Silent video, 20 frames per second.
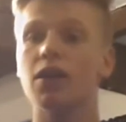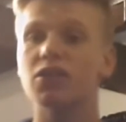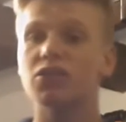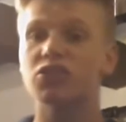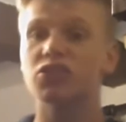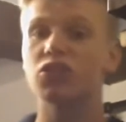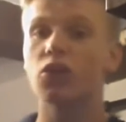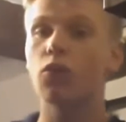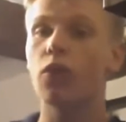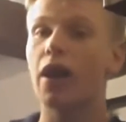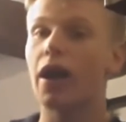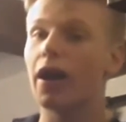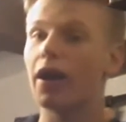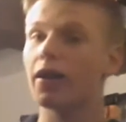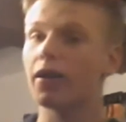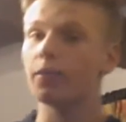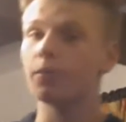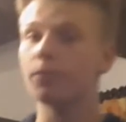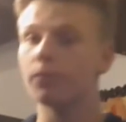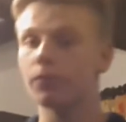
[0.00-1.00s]
So
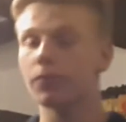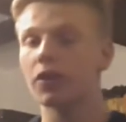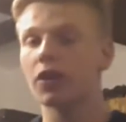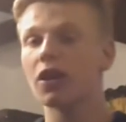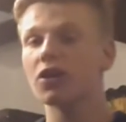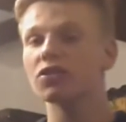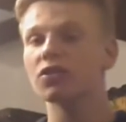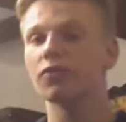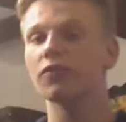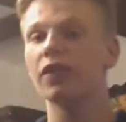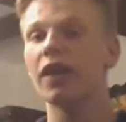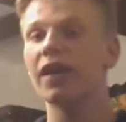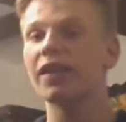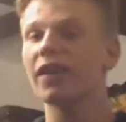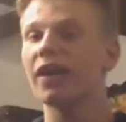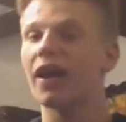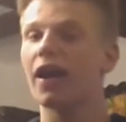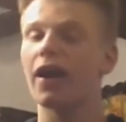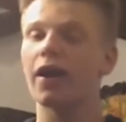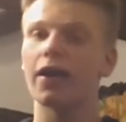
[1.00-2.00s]
because of
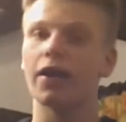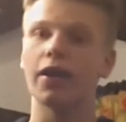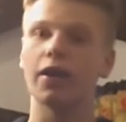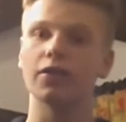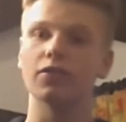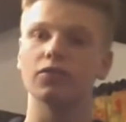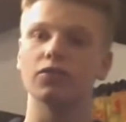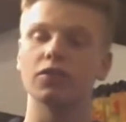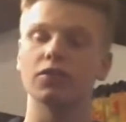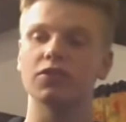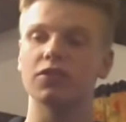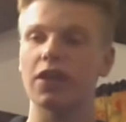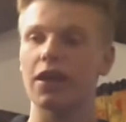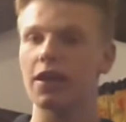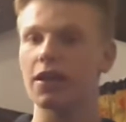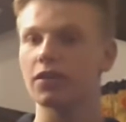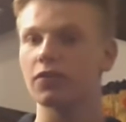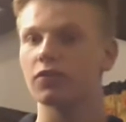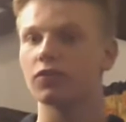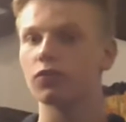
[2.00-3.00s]
that, I uh,
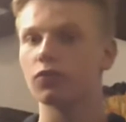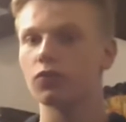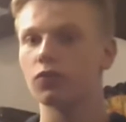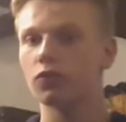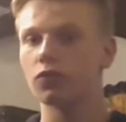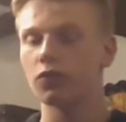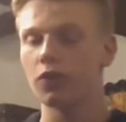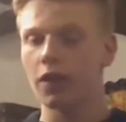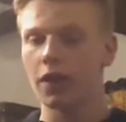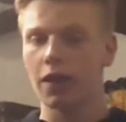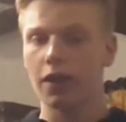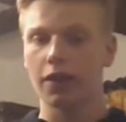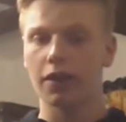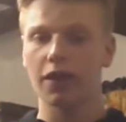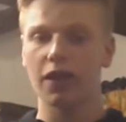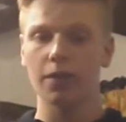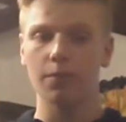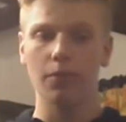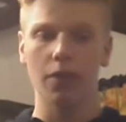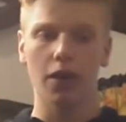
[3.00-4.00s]
decided to
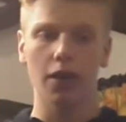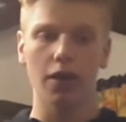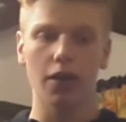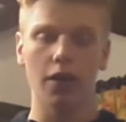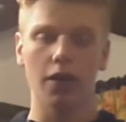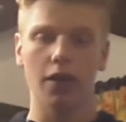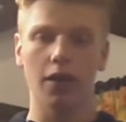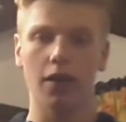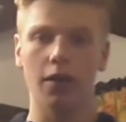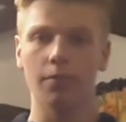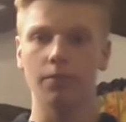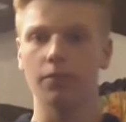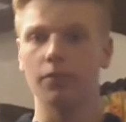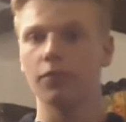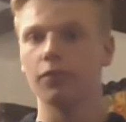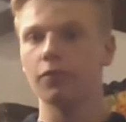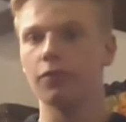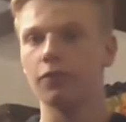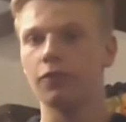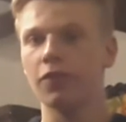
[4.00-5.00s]
keep my uh,
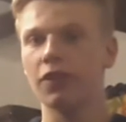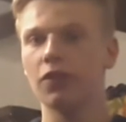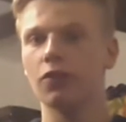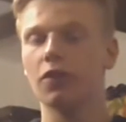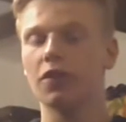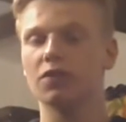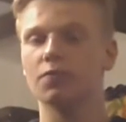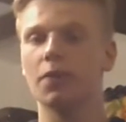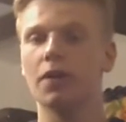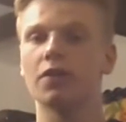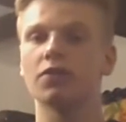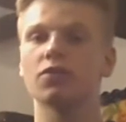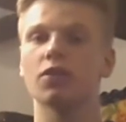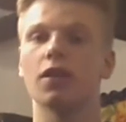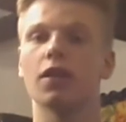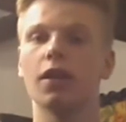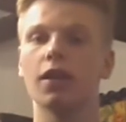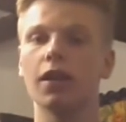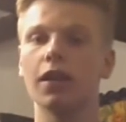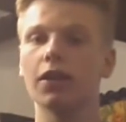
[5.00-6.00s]
video experience
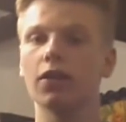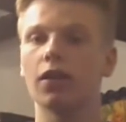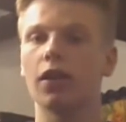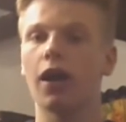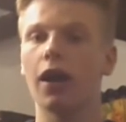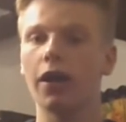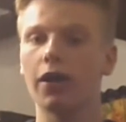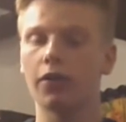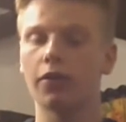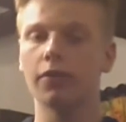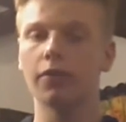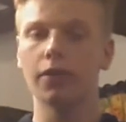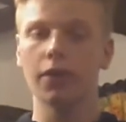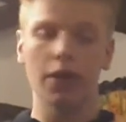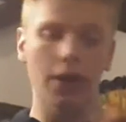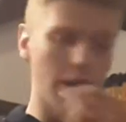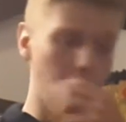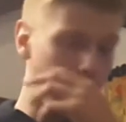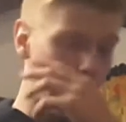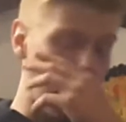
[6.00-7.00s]
a little higher
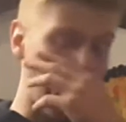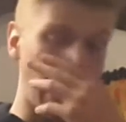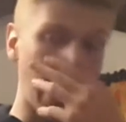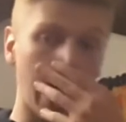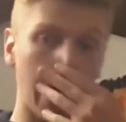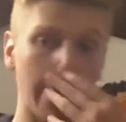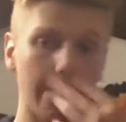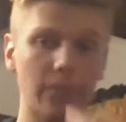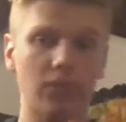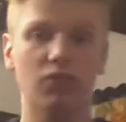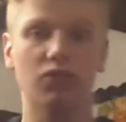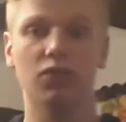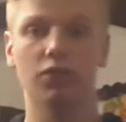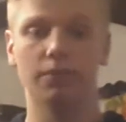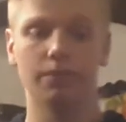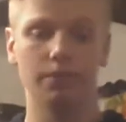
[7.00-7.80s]
and